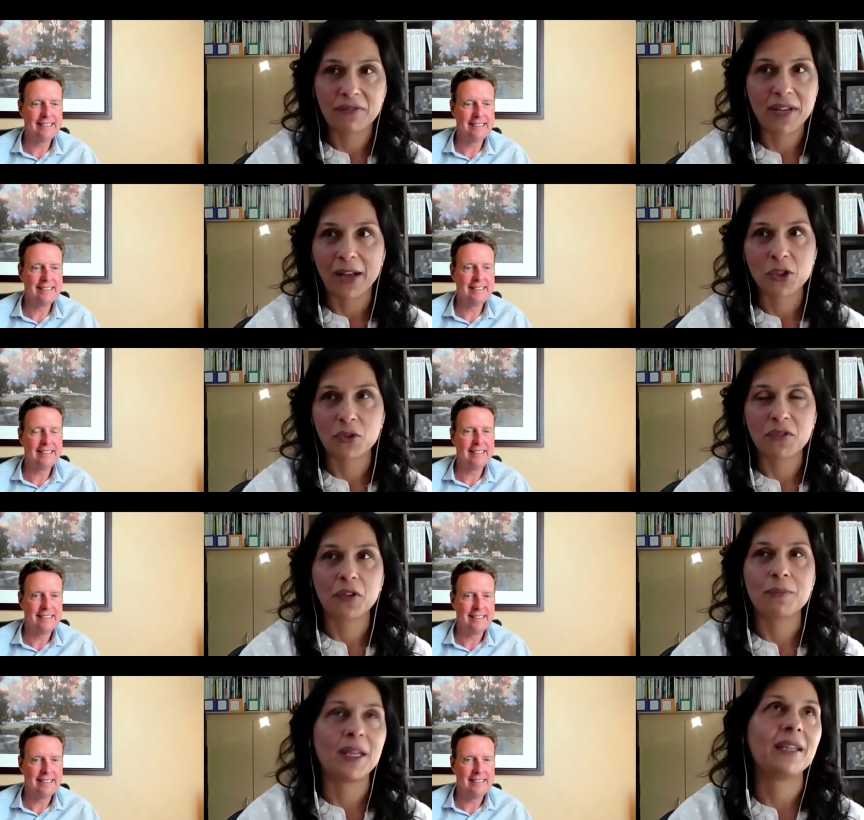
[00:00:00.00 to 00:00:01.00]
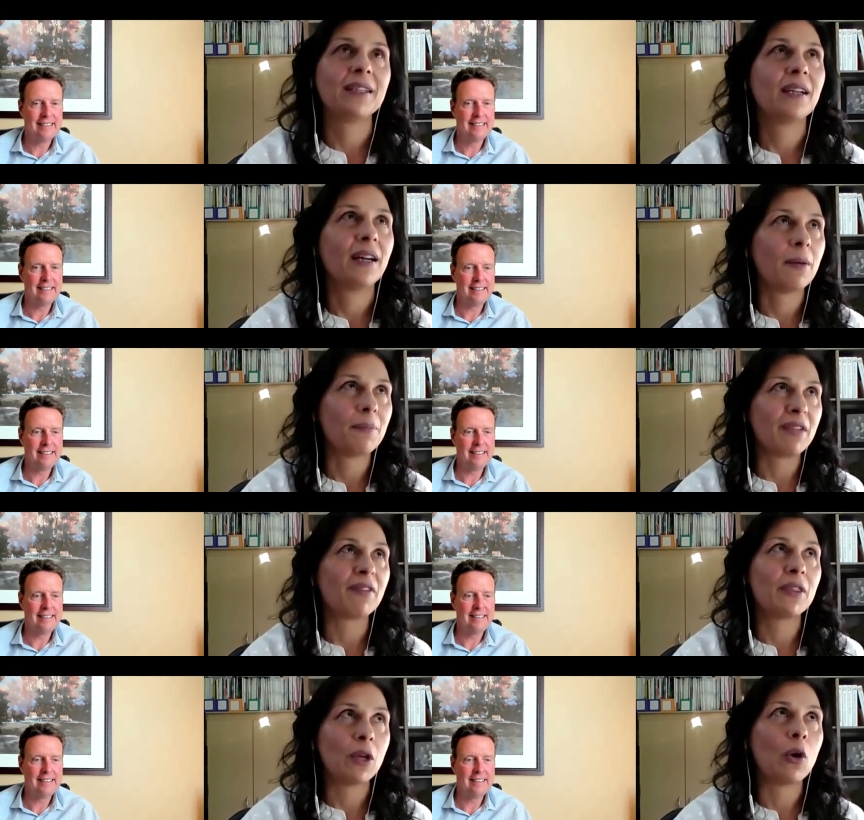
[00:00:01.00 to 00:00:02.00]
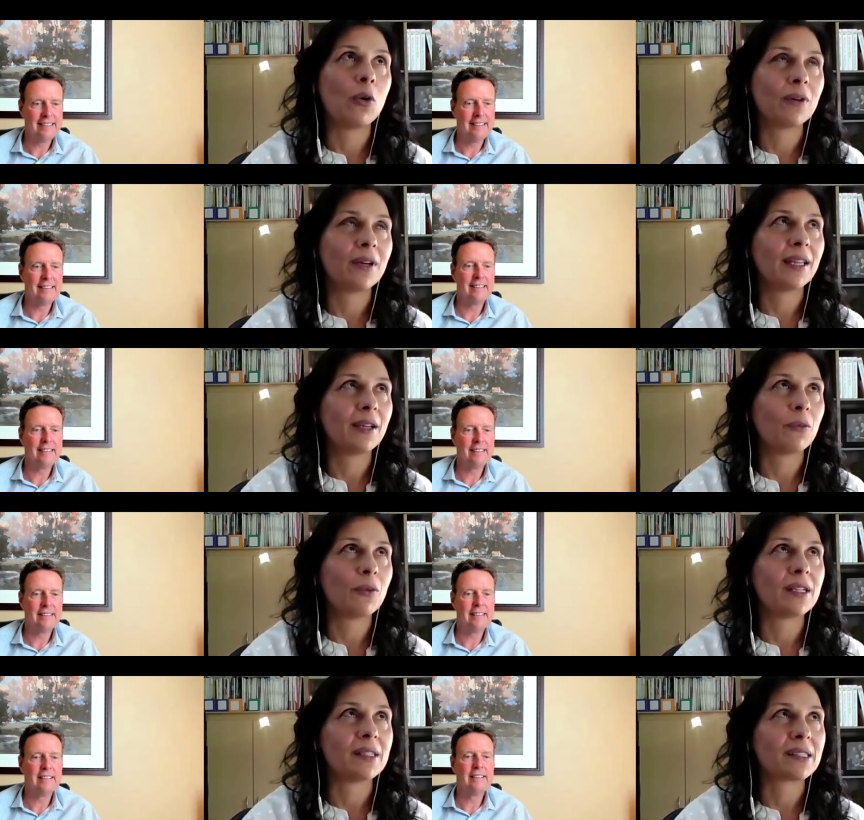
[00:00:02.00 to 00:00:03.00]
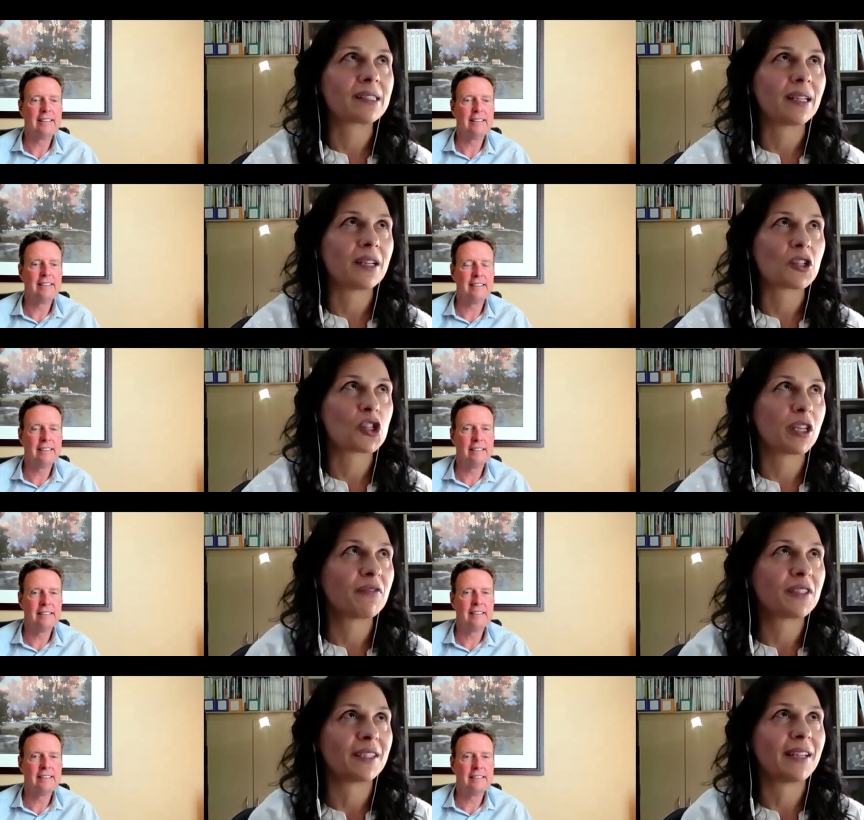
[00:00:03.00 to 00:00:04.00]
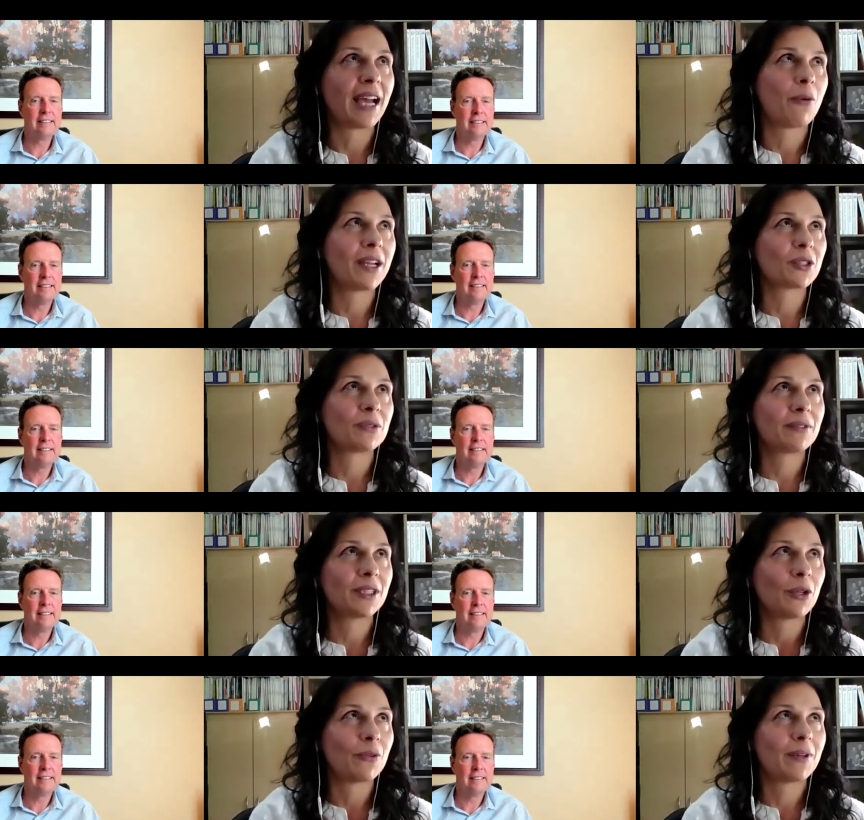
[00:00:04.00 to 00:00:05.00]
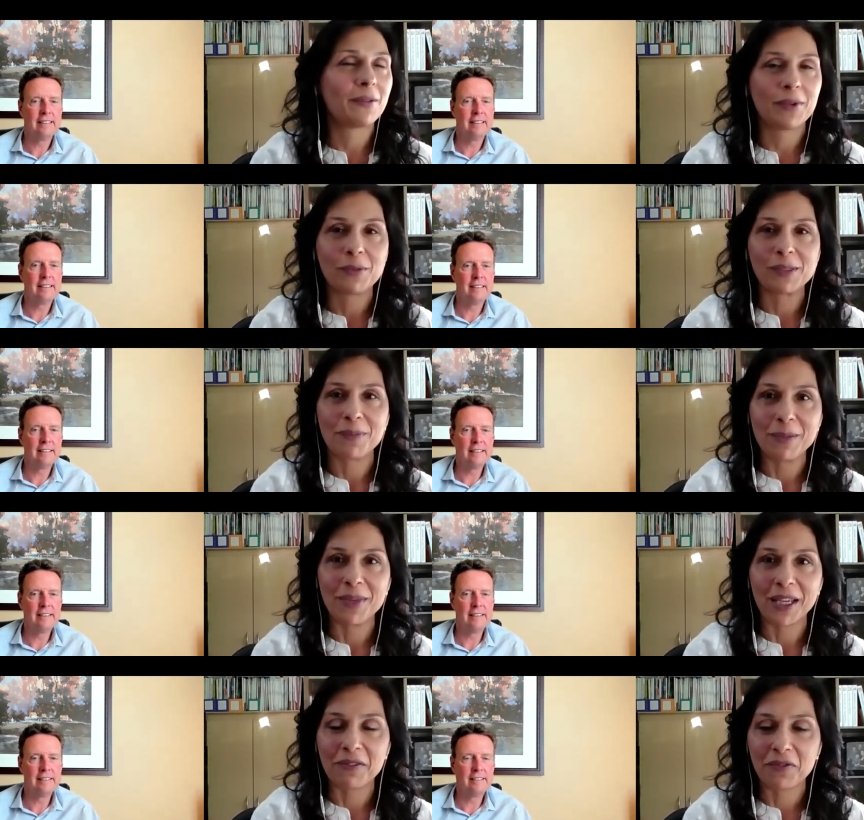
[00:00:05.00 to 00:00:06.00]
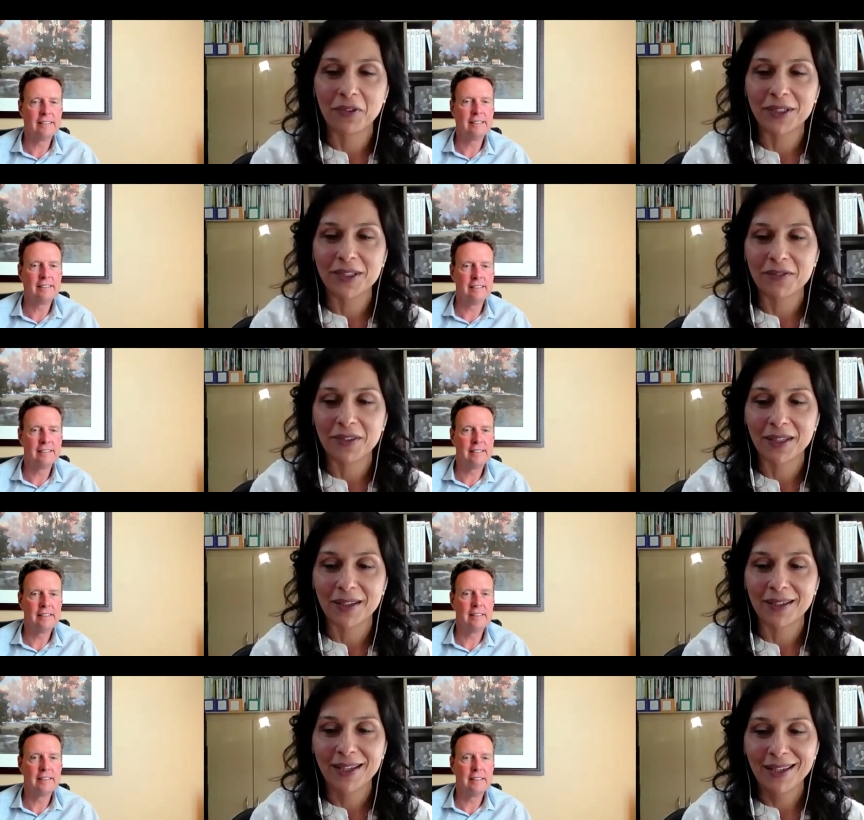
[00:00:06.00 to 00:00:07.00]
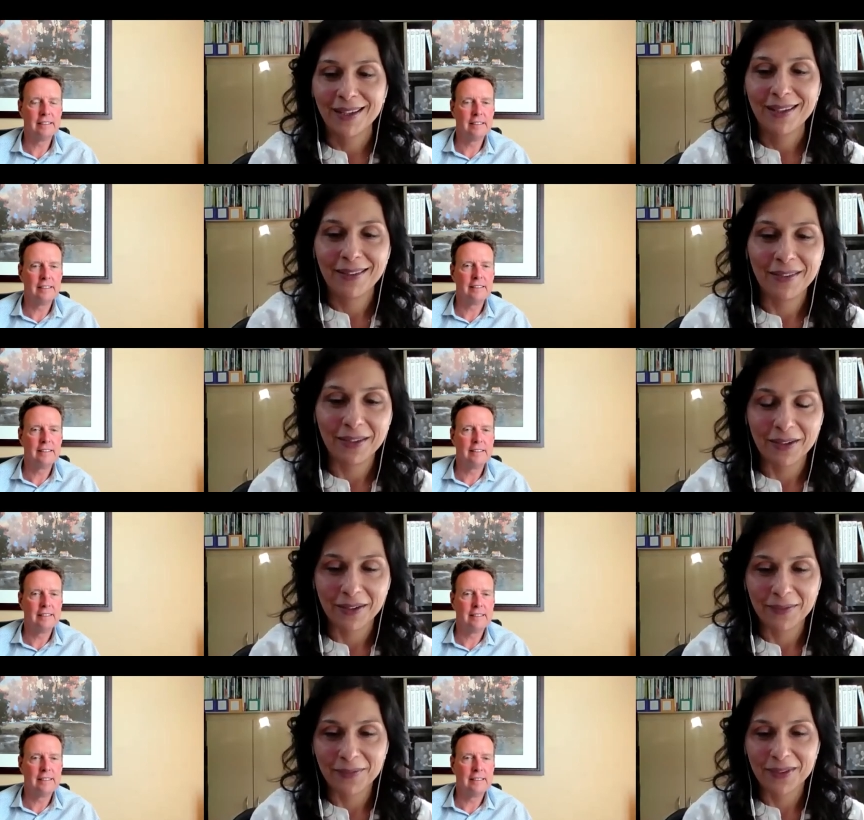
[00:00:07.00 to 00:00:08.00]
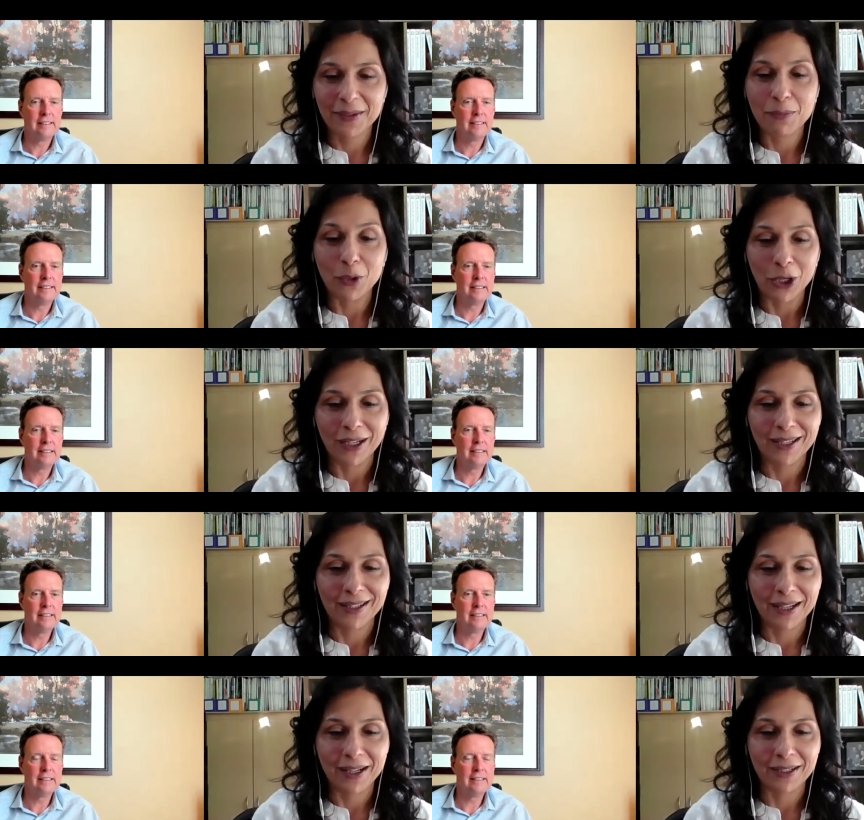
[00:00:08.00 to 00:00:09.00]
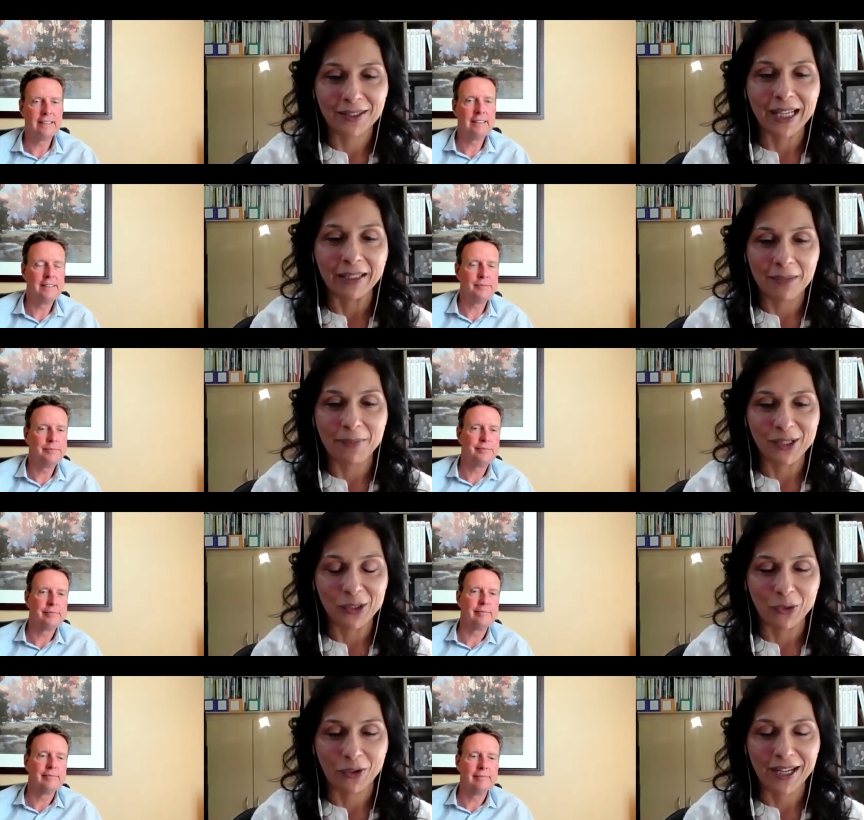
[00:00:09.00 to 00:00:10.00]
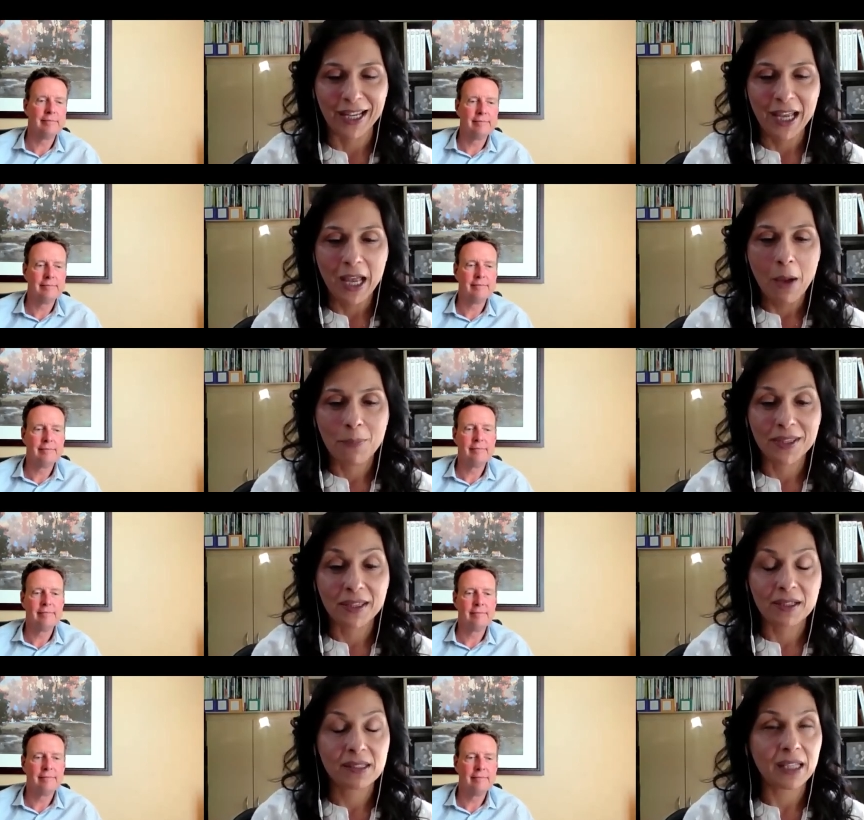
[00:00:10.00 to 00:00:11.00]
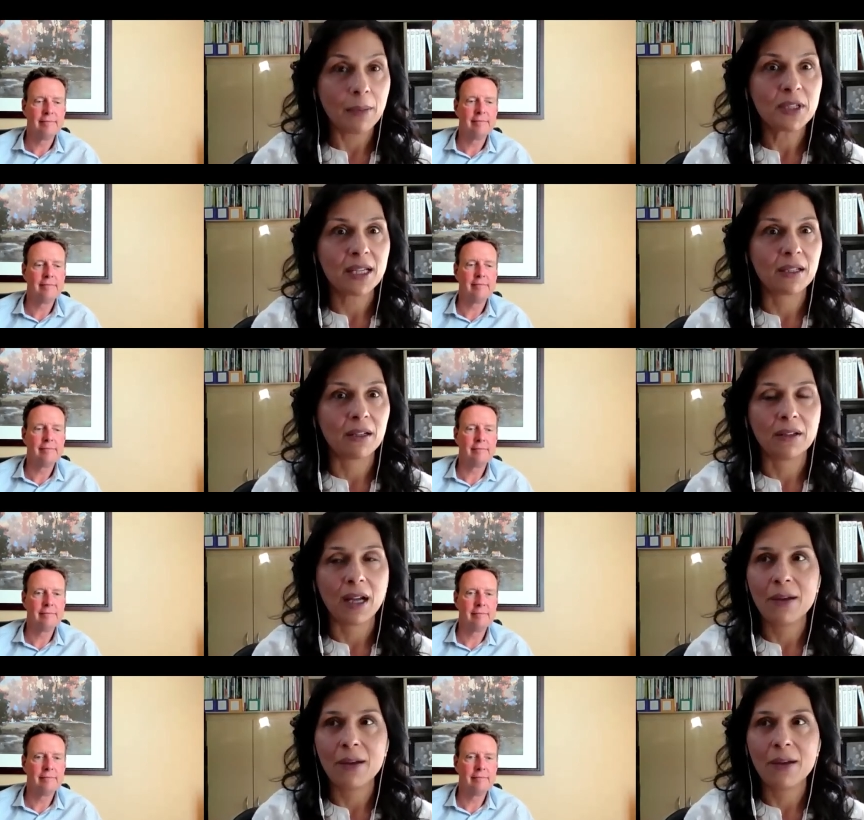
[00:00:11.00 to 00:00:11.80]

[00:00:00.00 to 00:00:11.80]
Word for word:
Speaker 1: of natural for me, um, even though it was a shift in how I, you know, it, it was me being in front of the the the book, uh, telling my story. But the subtitle,